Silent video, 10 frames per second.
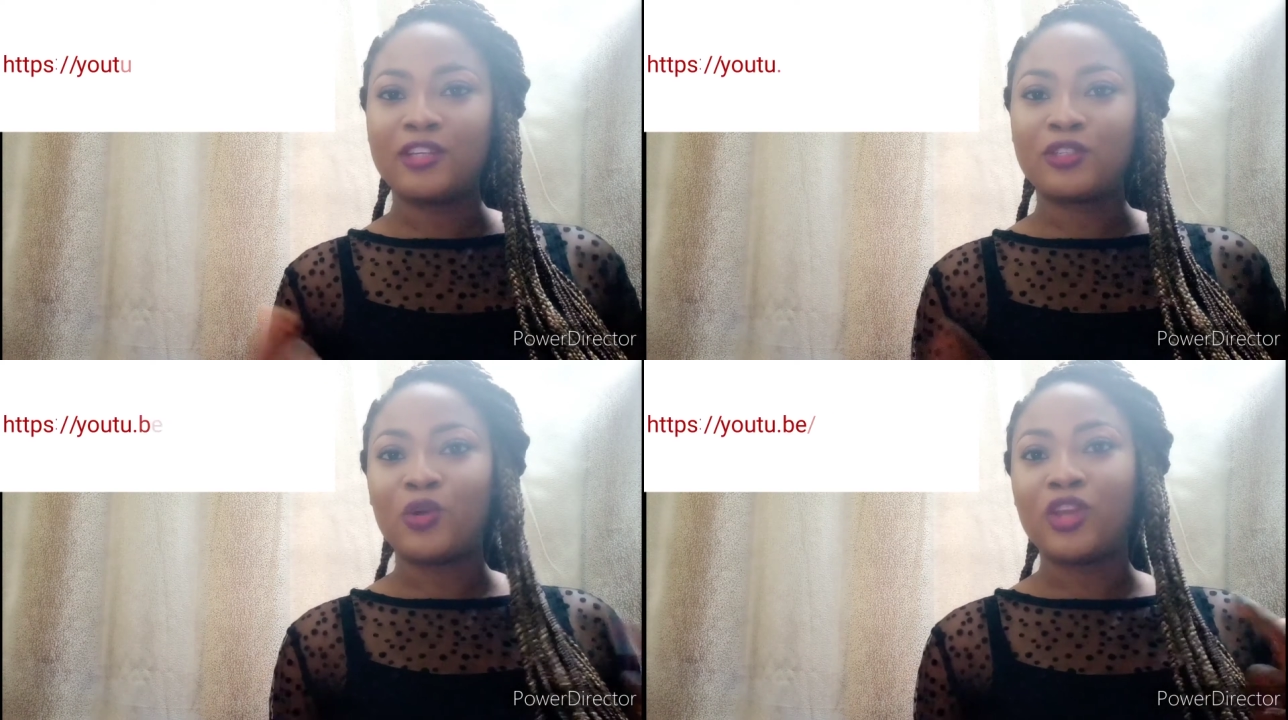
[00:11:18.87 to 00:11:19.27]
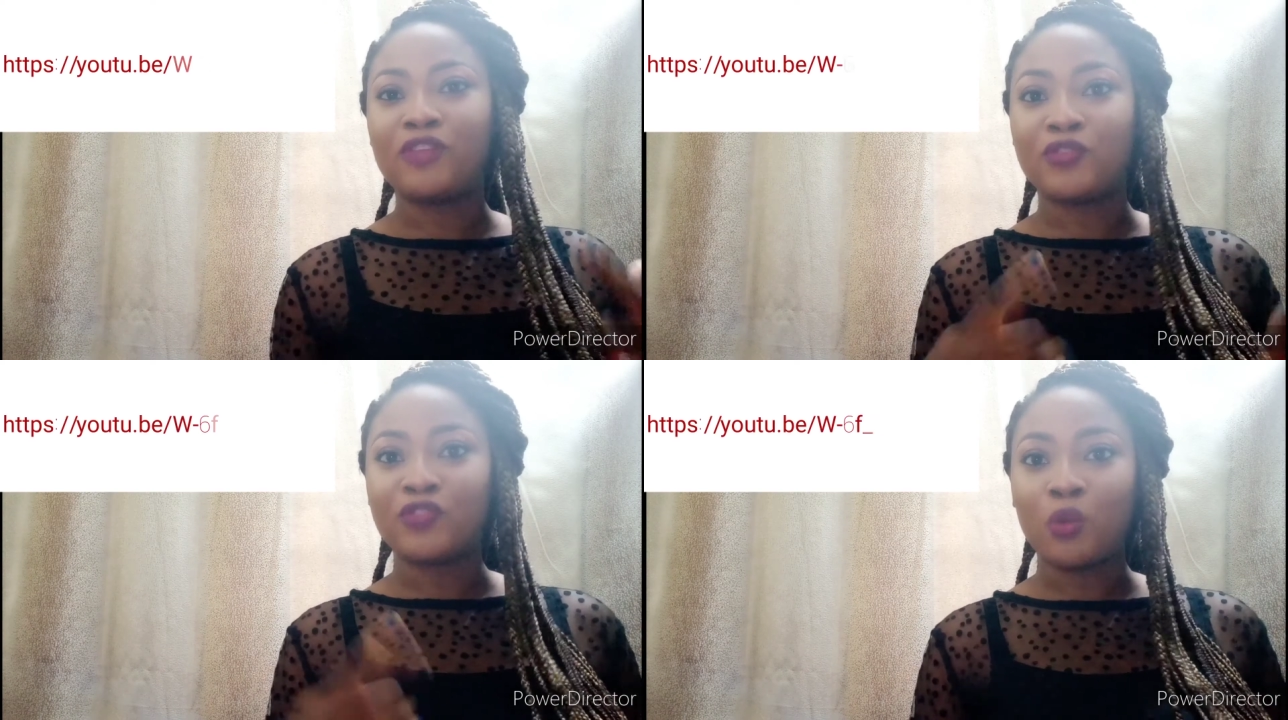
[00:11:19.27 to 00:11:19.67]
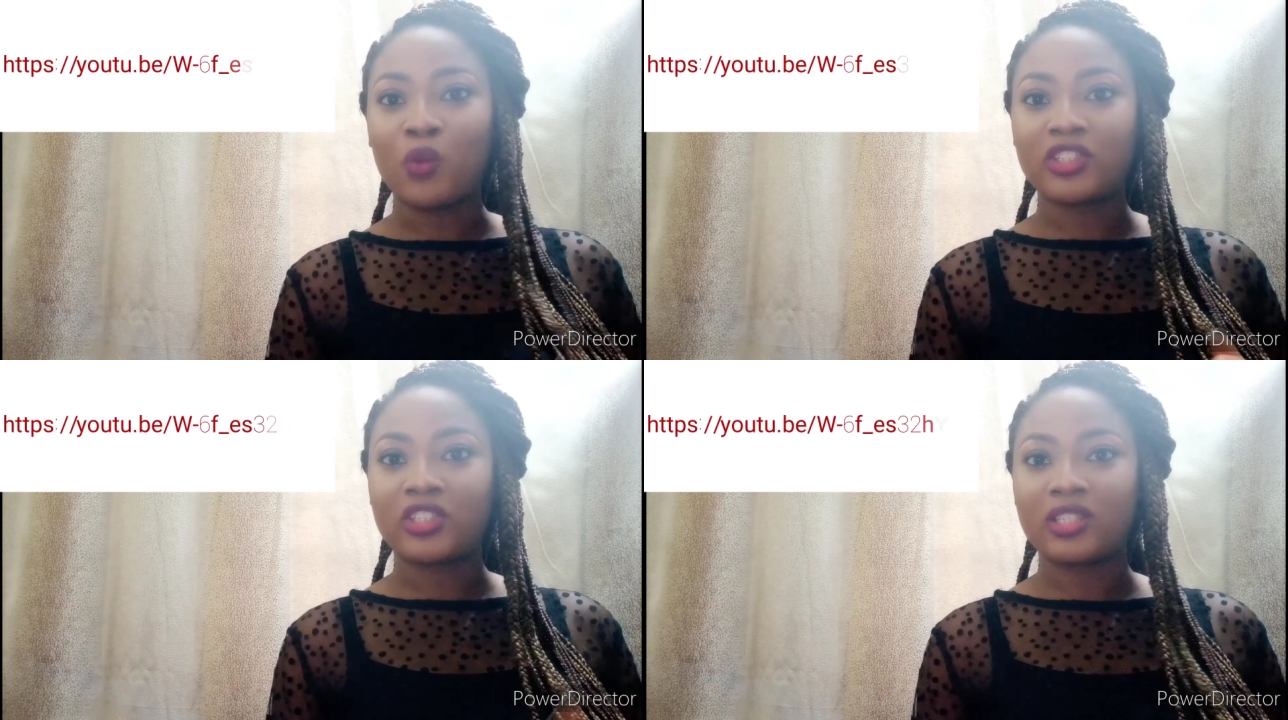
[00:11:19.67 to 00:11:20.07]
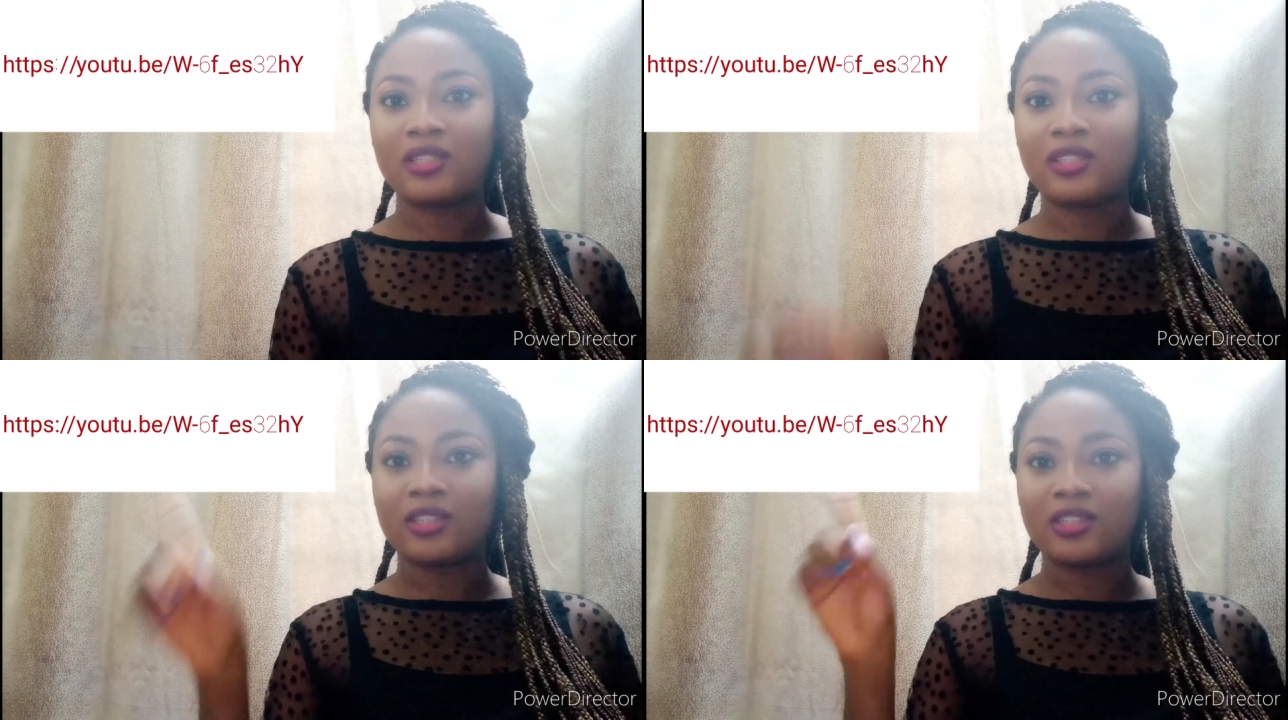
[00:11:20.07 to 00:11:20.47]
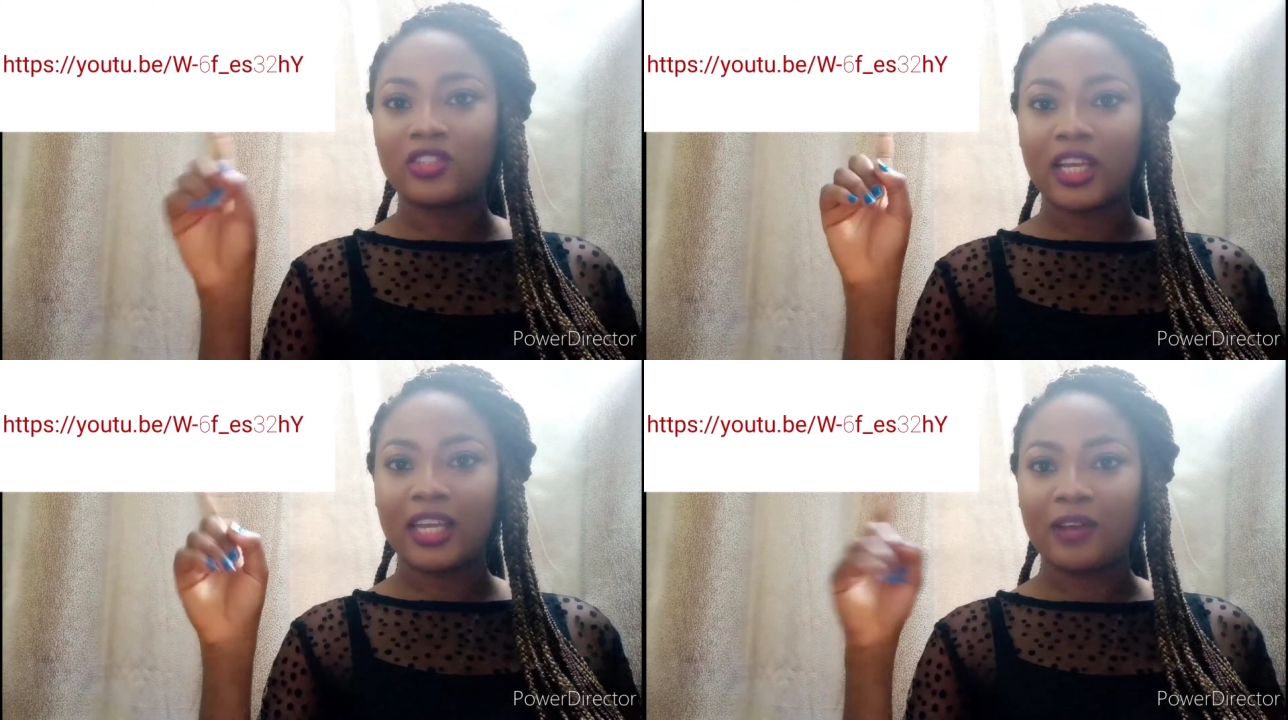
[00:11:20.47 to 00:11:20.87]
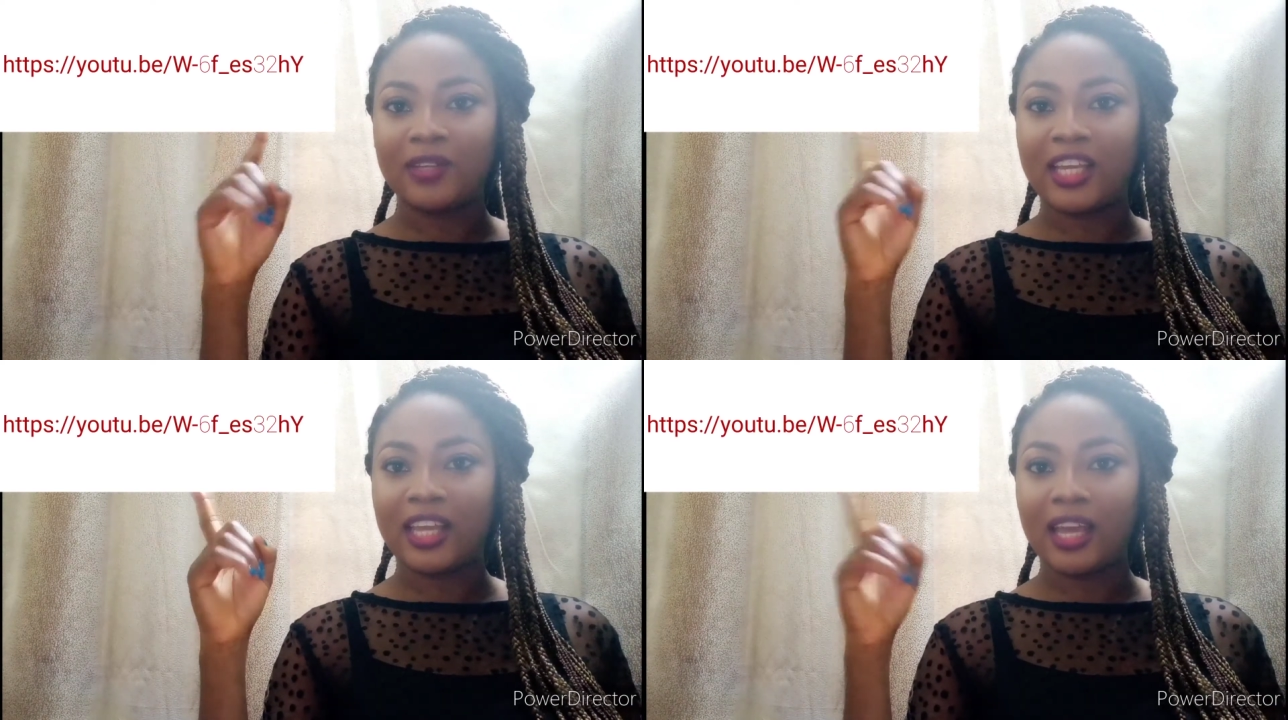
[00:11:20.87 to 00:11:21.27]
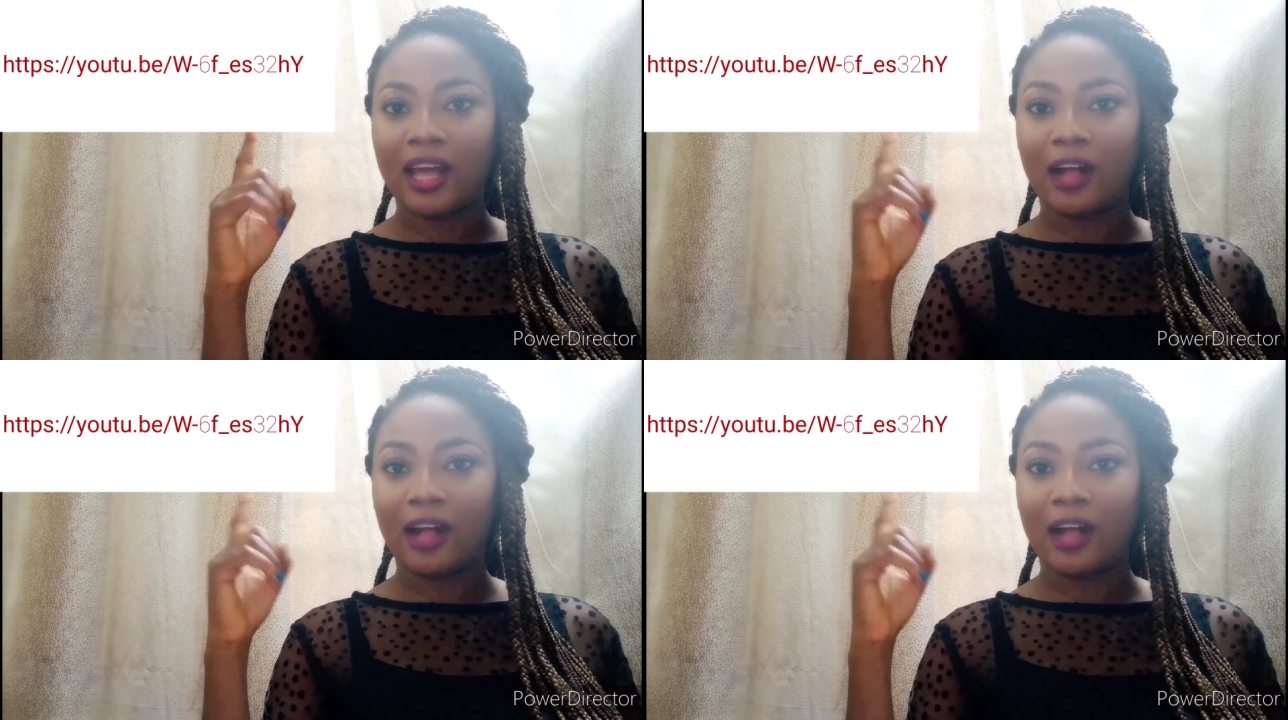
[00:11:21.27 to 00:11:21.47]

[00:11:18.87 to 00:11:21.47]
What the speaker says: So if you've not watched it, just check it out here.